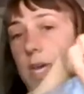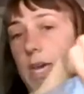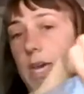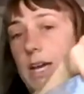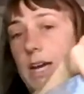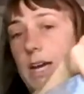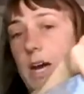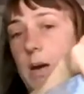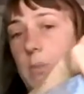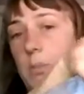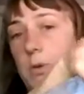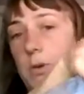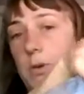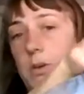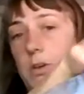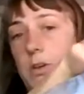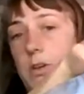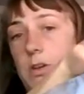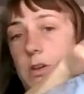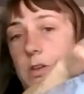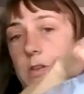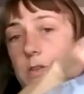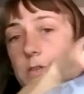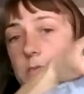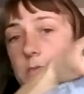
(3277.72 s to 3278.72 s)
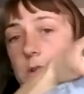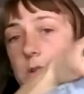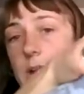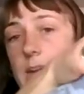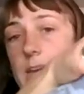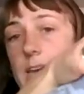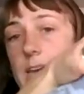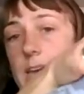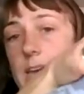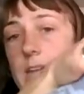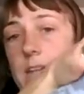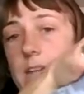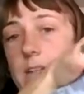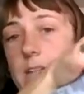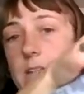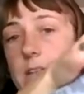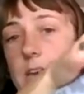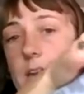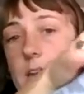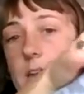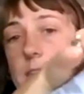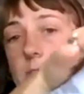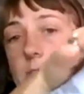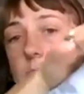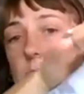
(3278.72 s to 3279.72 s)
pick up again
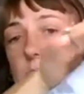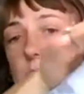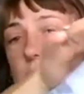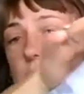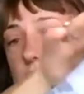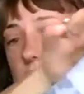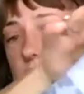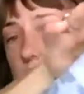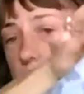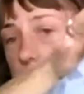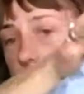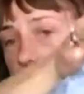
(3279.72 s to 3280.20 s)
at those pressure